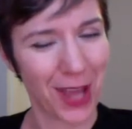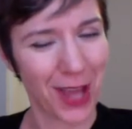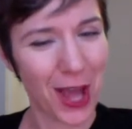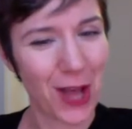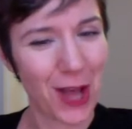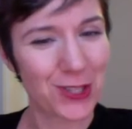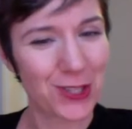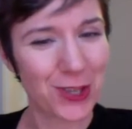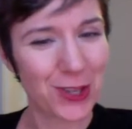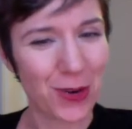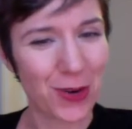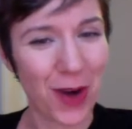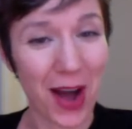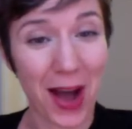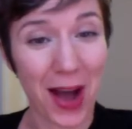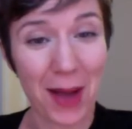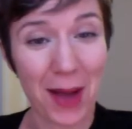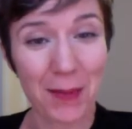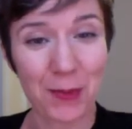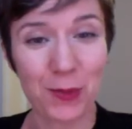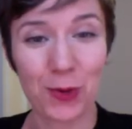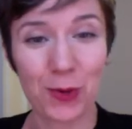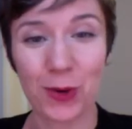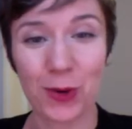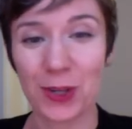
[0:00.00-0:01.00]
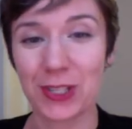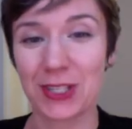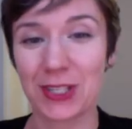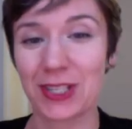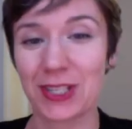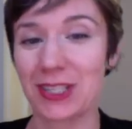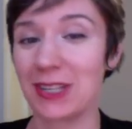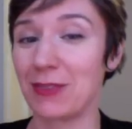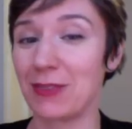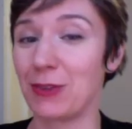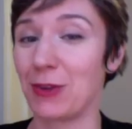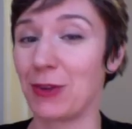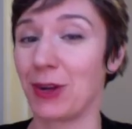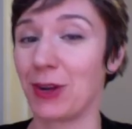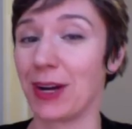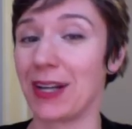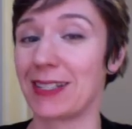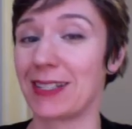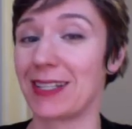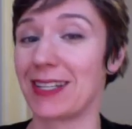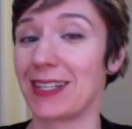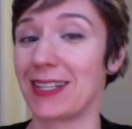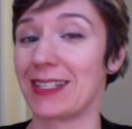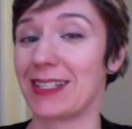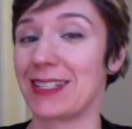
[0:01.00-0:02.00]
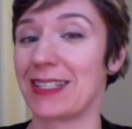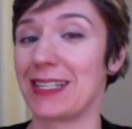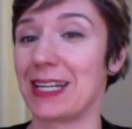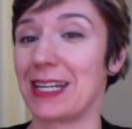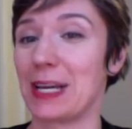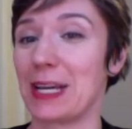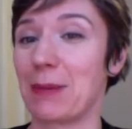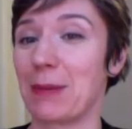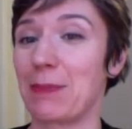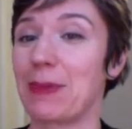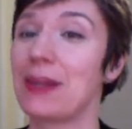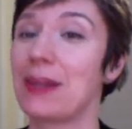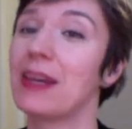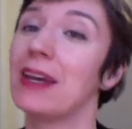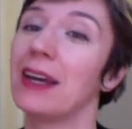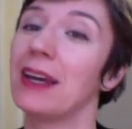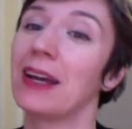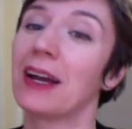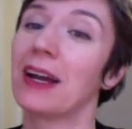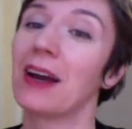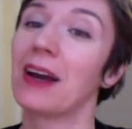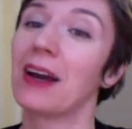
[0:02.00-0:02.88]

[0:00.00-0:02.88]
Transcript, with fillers: So, I'm going to give you guys a sneak peek